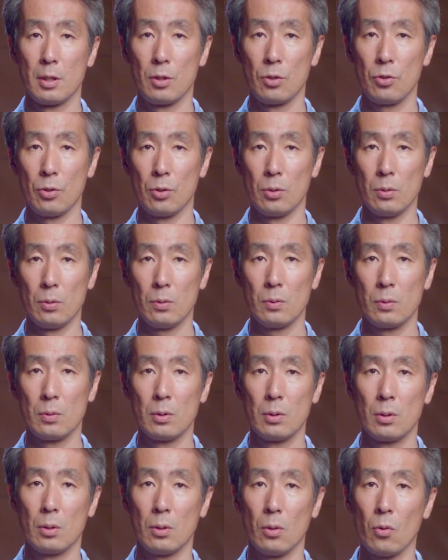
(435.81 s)
2.
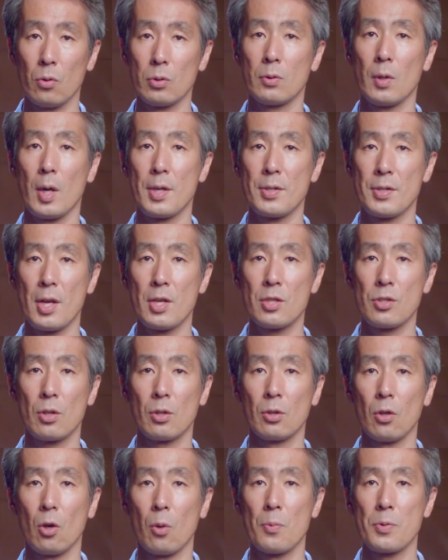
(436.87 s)

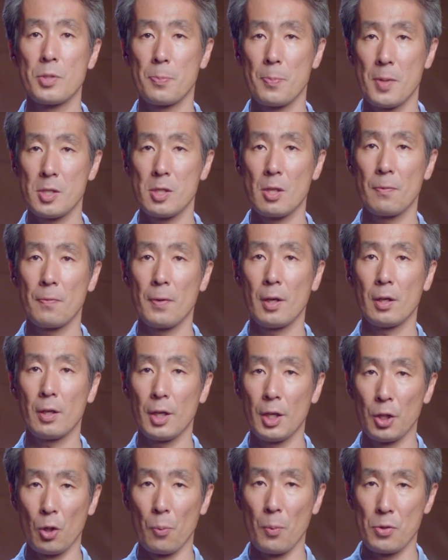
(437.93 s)
Authorization of specific
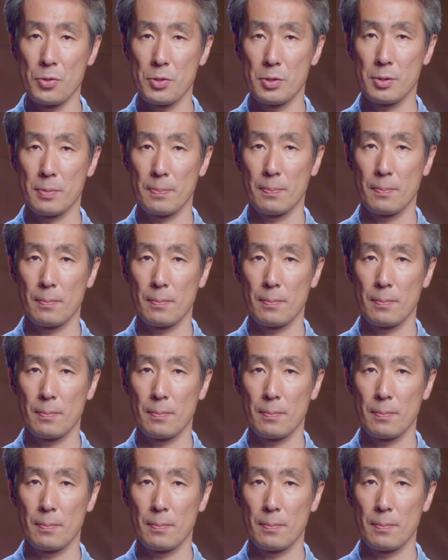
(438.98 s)
ITOMOS.